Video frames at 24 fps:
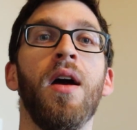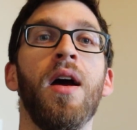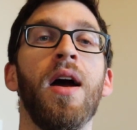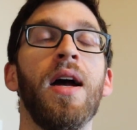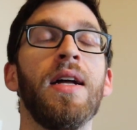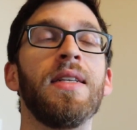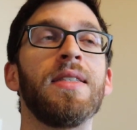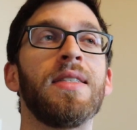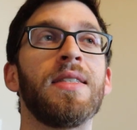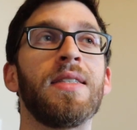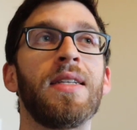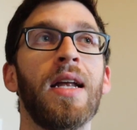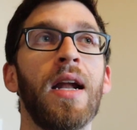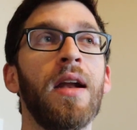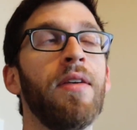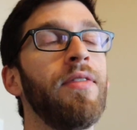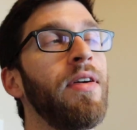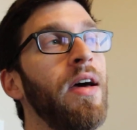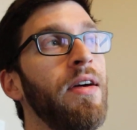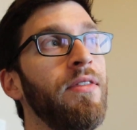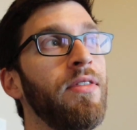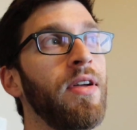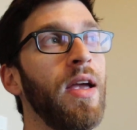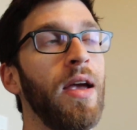Instead of
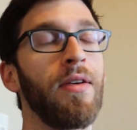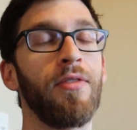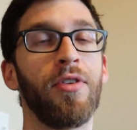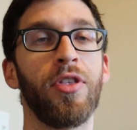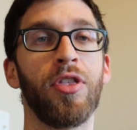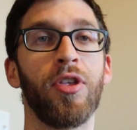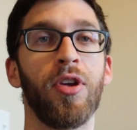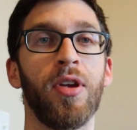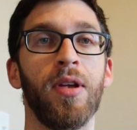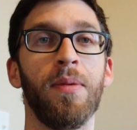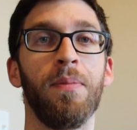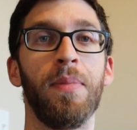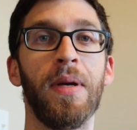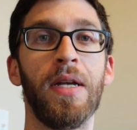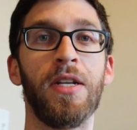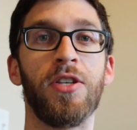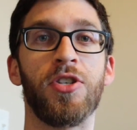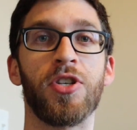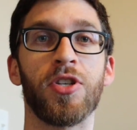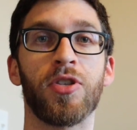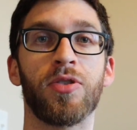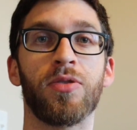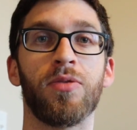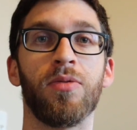having everything be
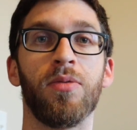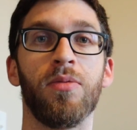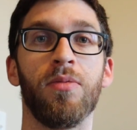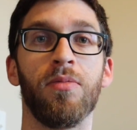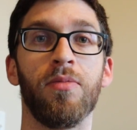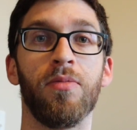just